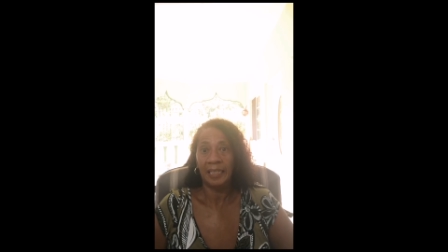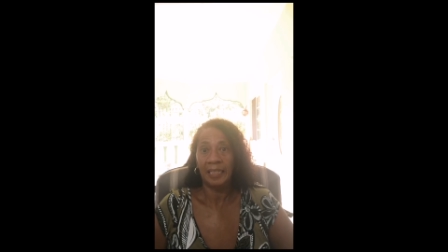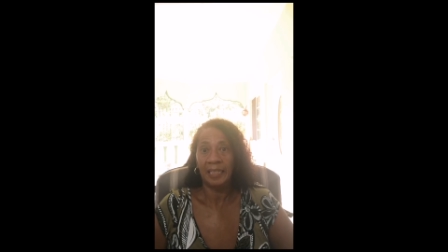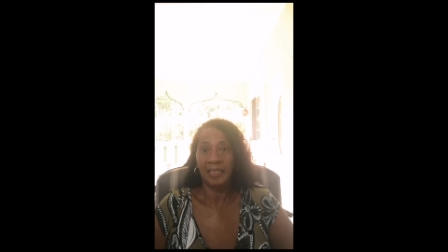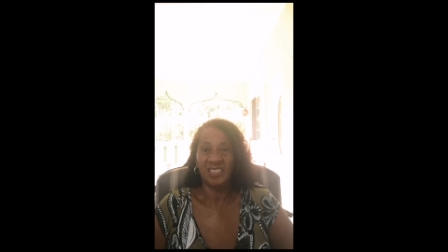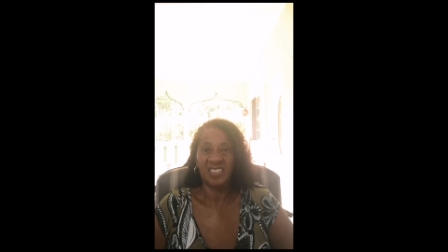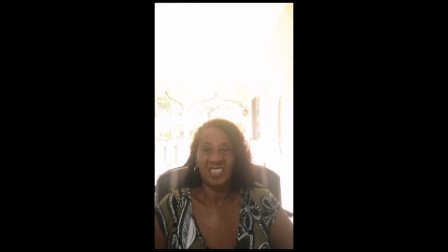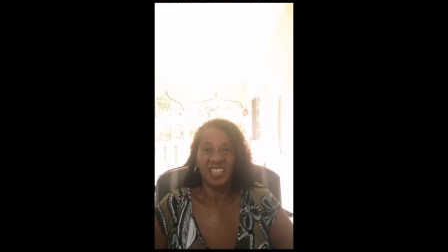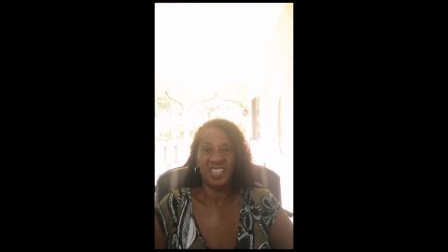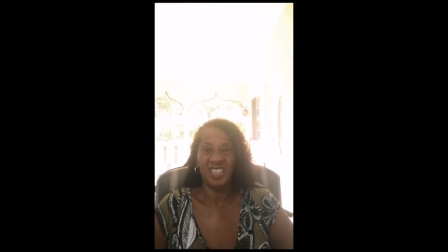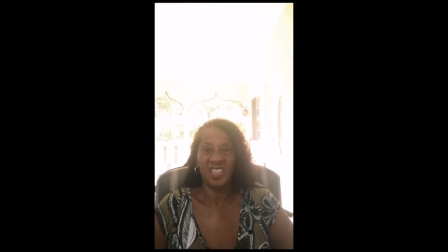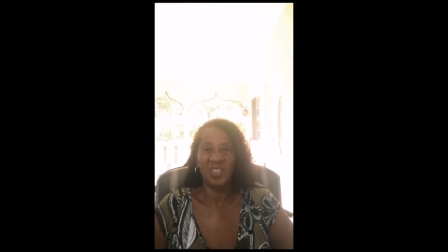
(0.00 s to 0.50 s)

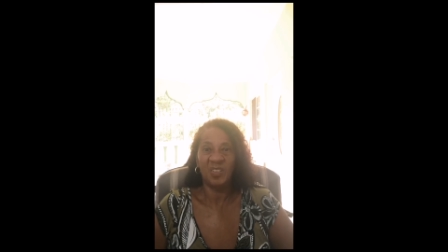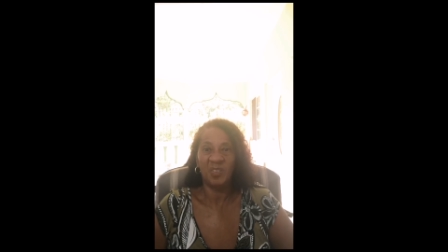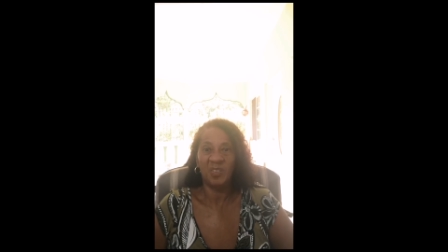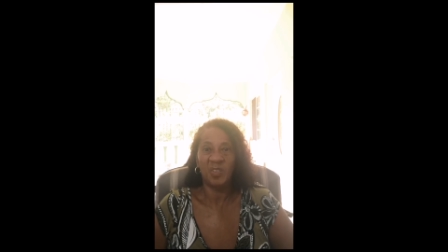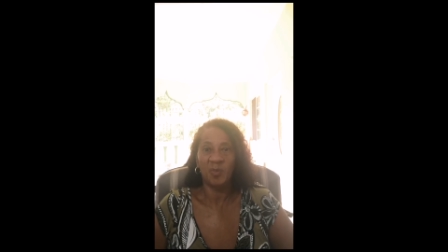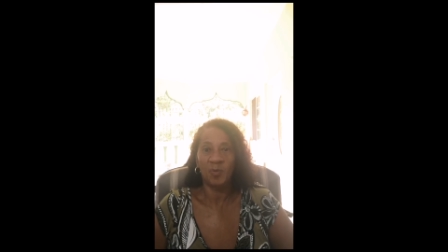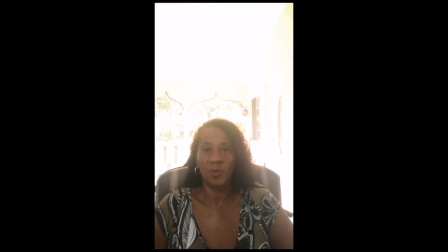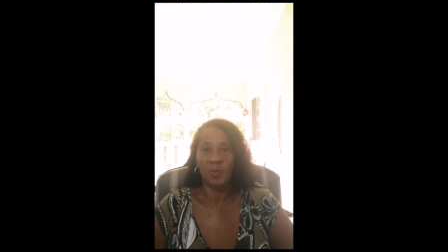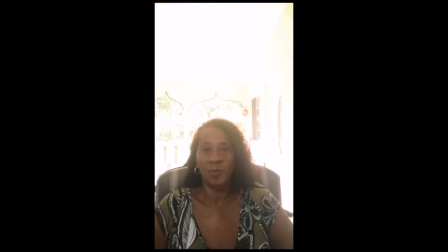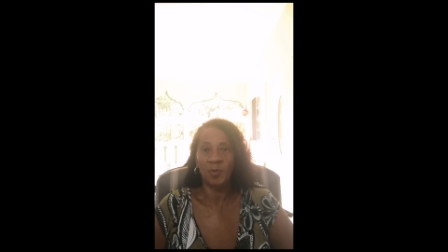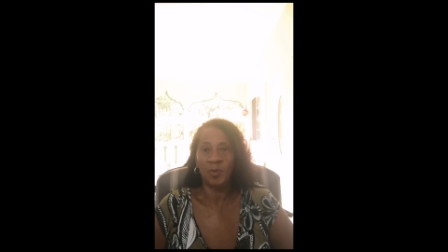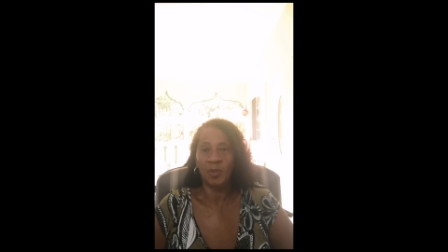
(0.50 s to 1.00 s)
because they knew
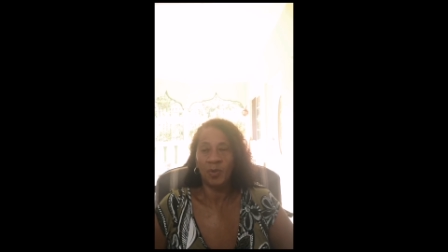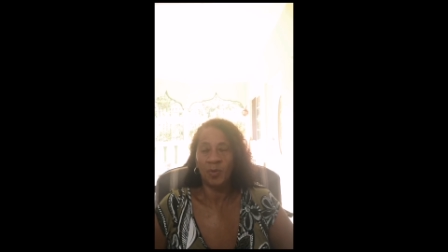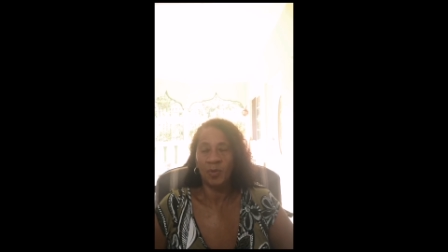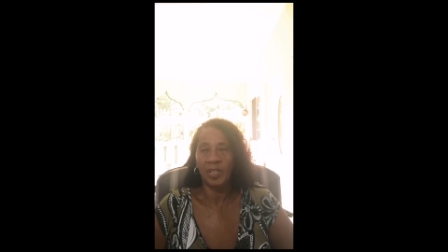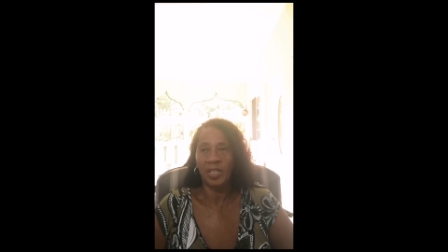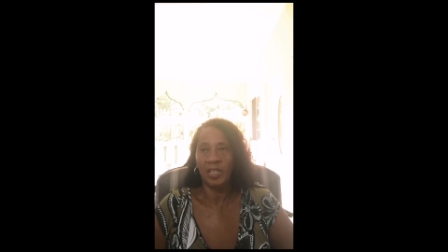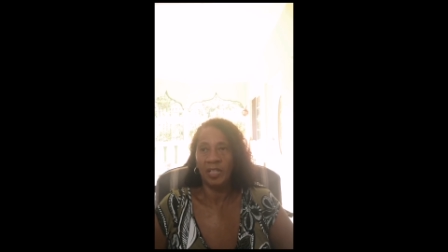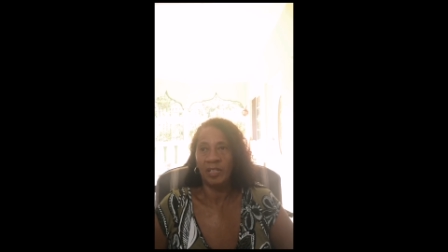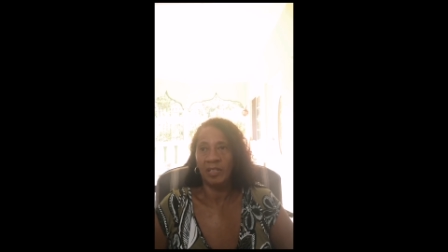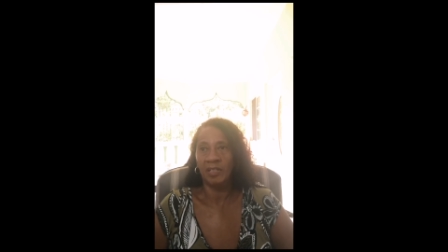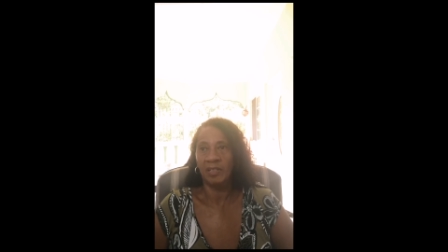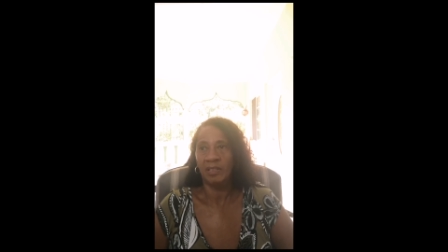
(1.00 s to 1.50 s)
that we were
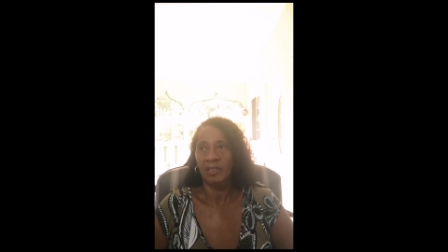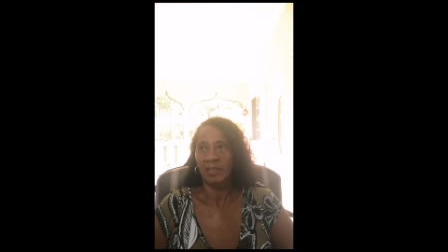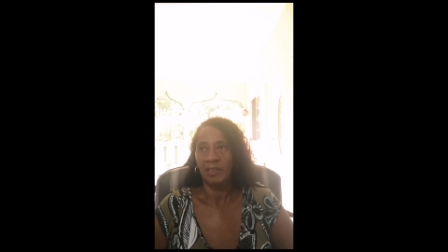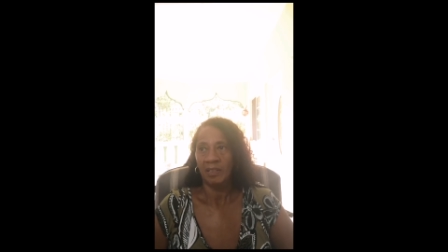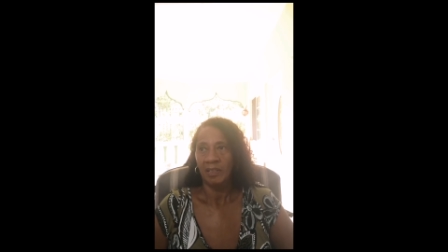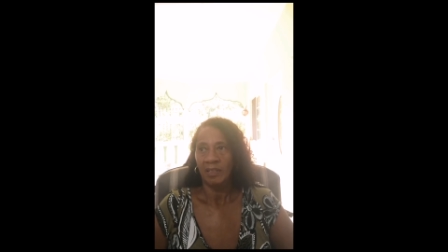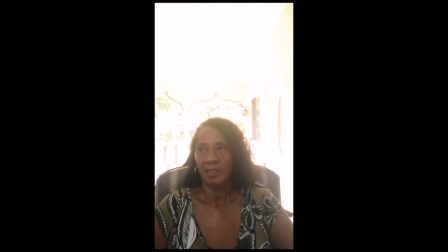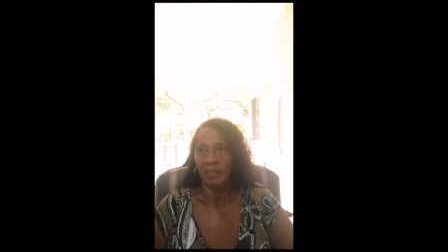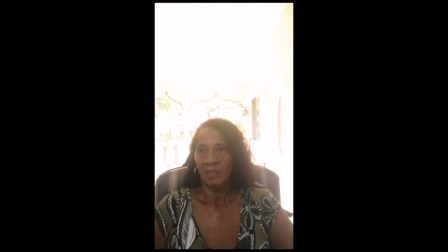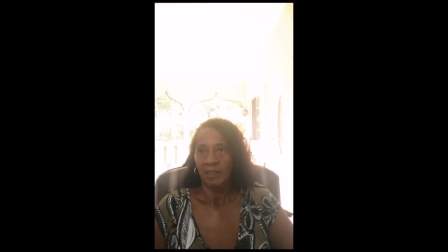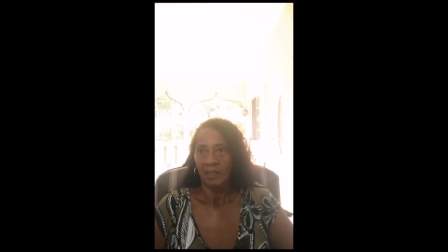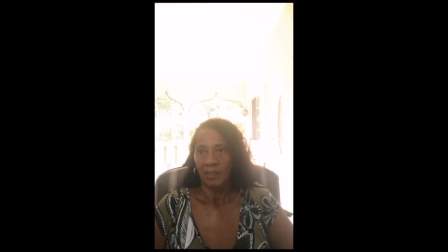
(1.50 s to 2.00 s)
looking
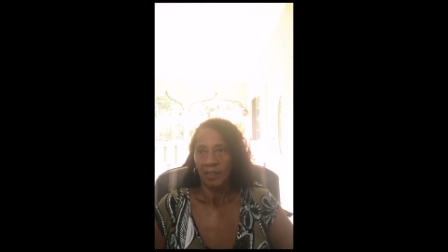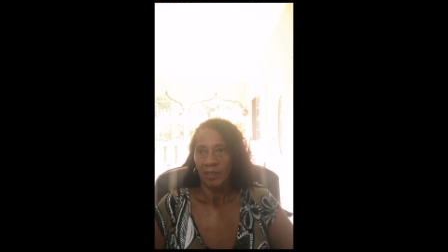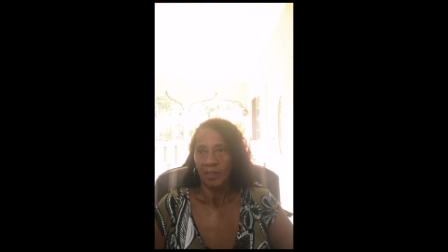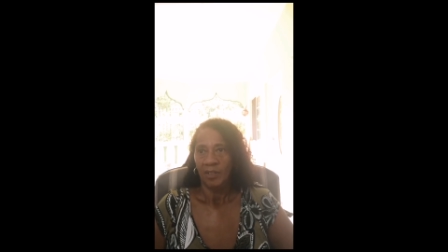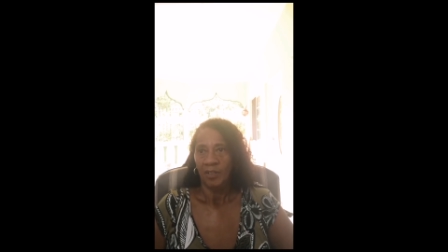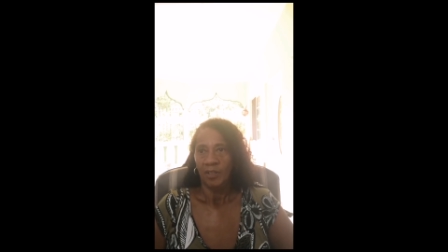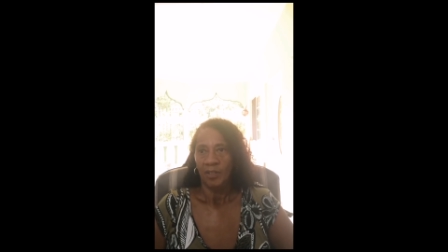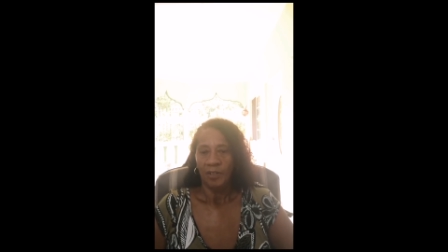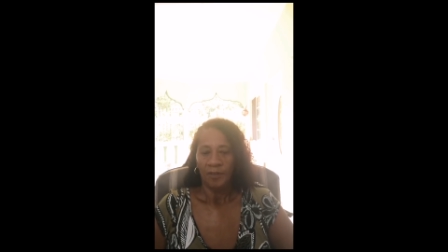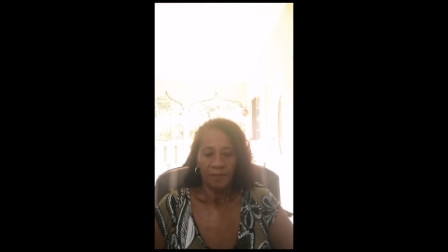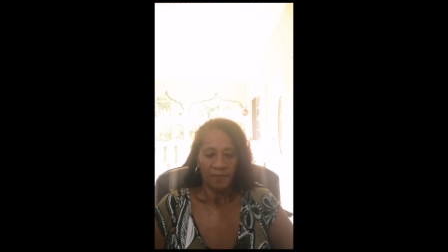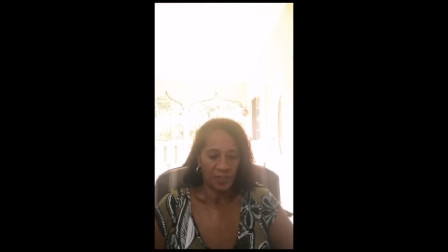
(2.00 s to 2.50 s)

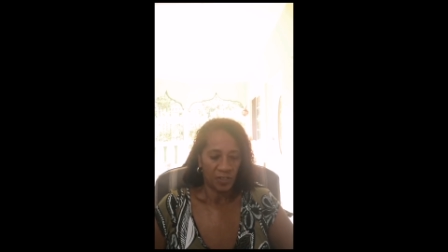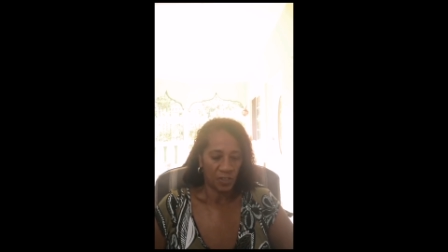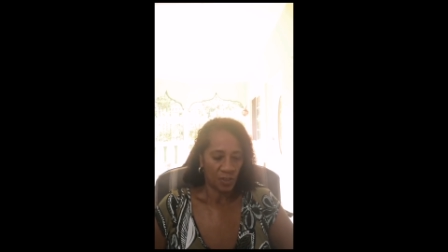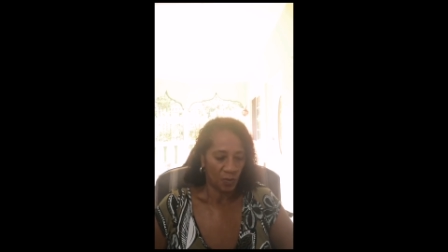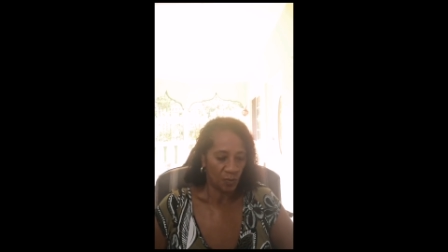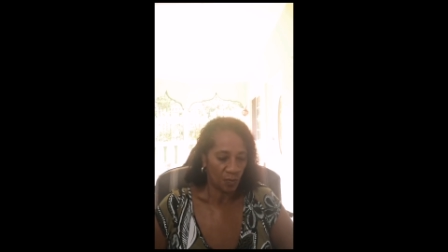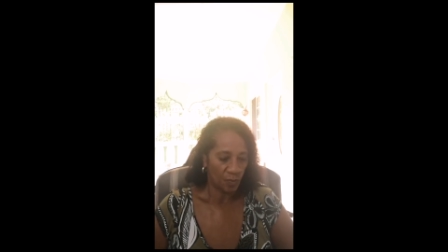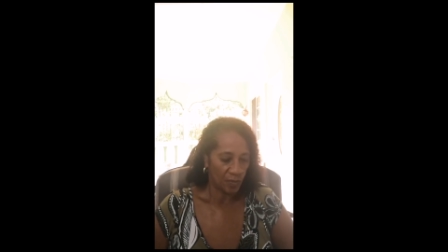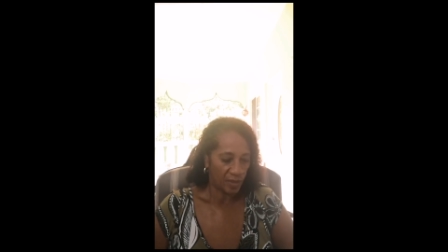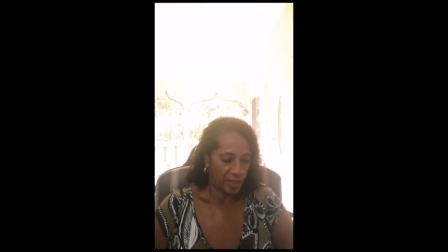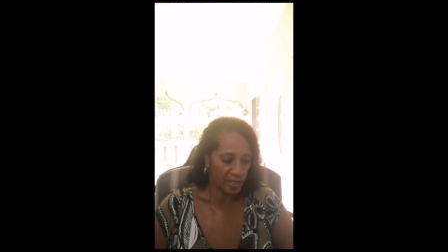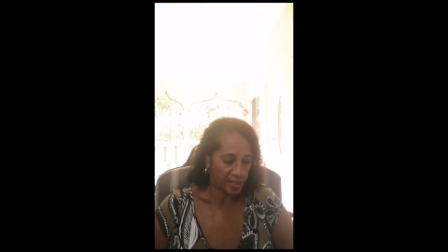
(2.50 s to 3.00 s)
for
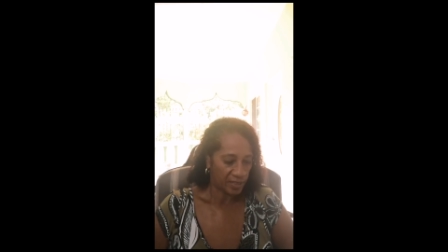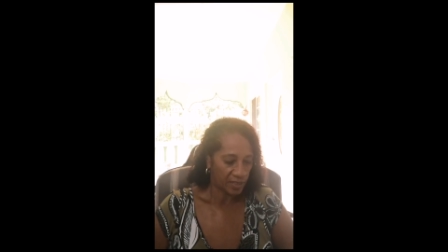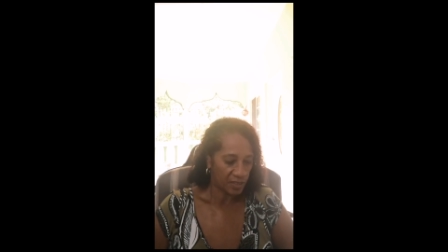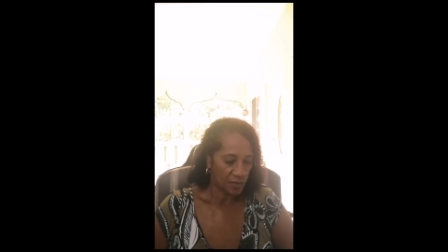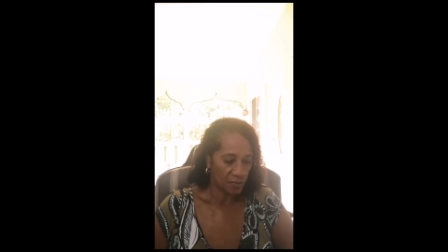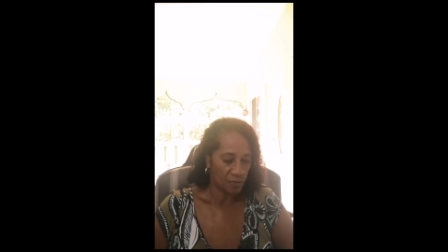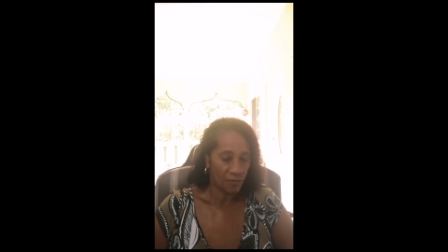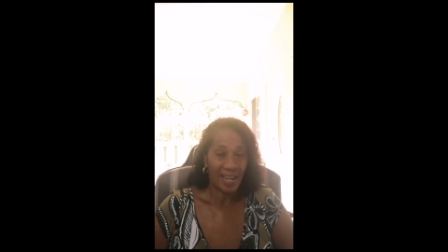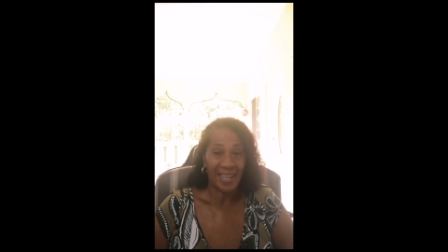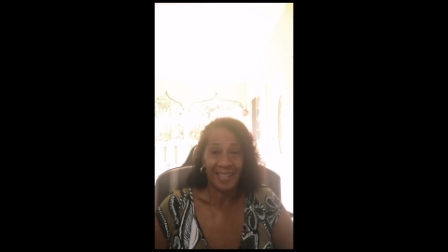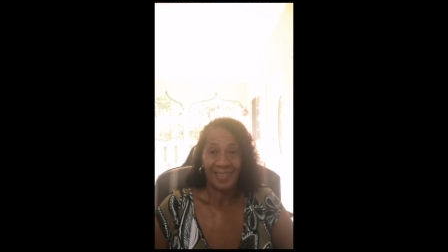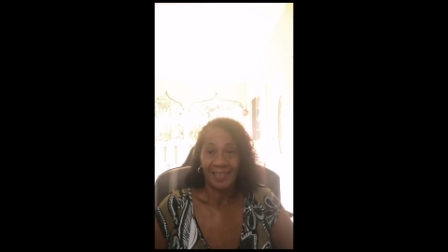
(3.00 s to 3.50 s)
somewhere
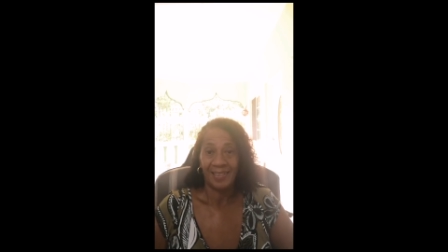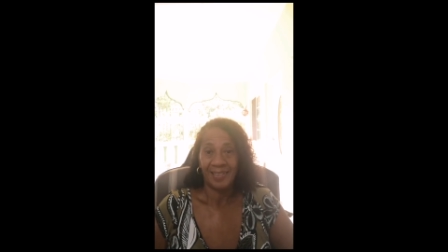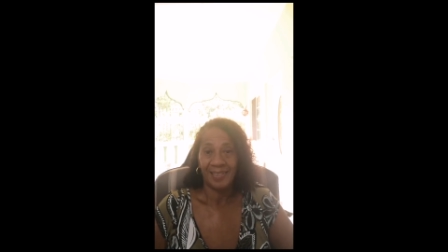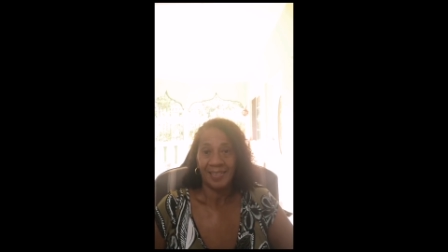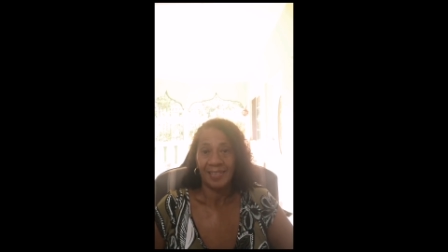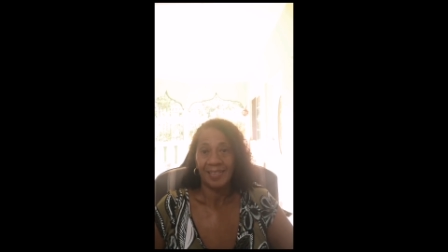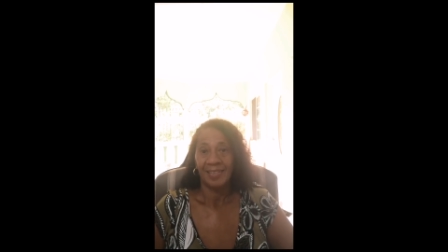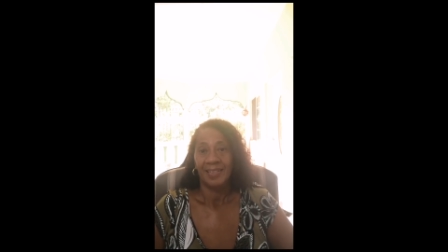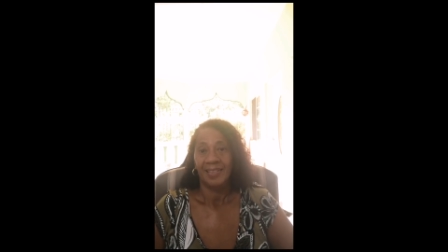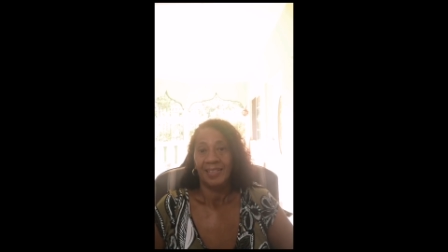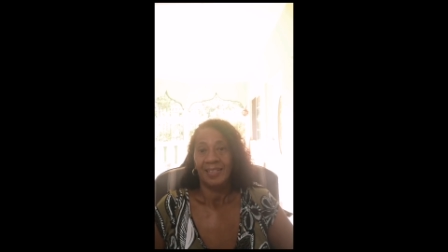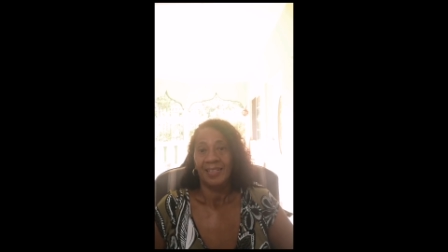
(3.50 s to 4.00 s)
to rent.